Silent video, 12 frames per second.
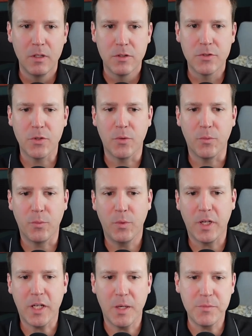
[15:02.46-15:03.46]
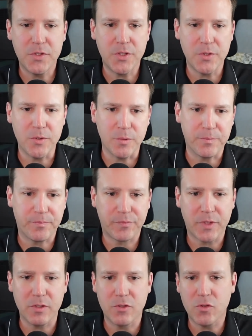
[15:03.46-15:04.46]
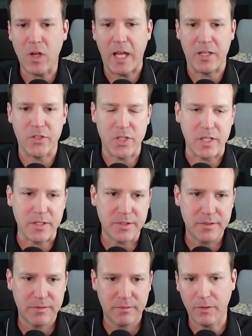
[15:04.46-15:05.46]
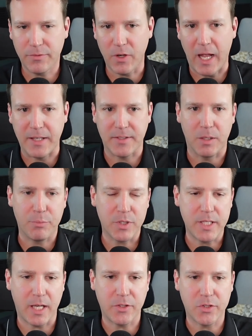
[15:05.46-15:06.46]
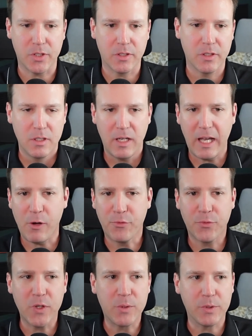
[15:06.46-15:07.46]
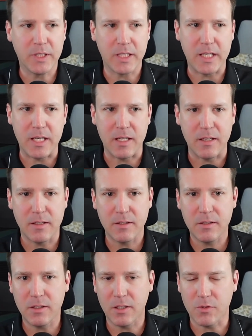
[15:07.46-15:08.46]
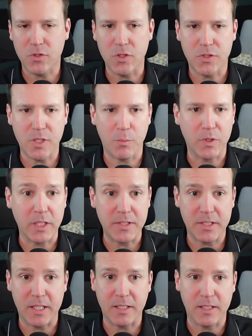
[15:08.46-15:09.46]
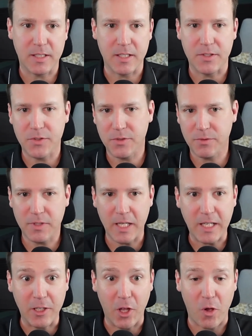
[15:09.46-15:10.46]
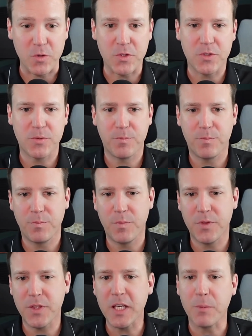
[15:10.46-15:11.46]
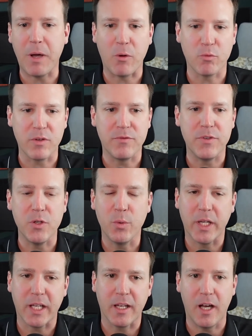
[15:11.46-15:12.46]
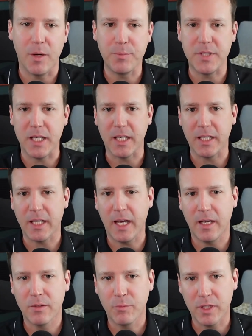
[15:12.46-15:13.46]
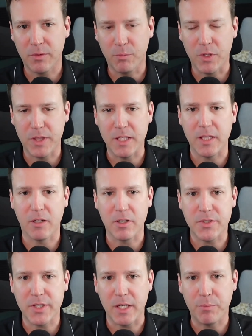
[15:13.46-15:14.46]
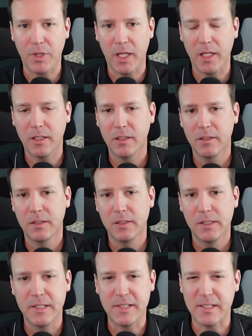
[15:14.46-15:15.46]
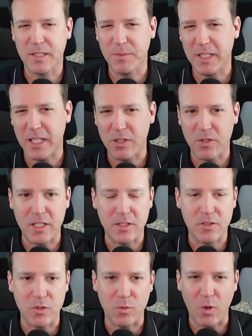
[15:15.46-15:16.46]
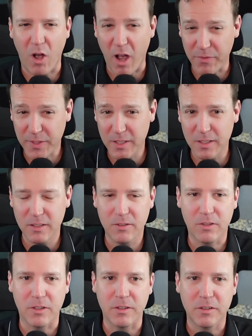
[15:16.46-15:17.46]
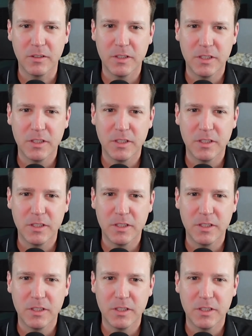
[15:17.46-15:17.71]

So when it comes to strategies for asset protection, how frequently, should someone listening to this, taking notes, think about reviewing and updating that within their estate plan? Is that something that you need to do often, or?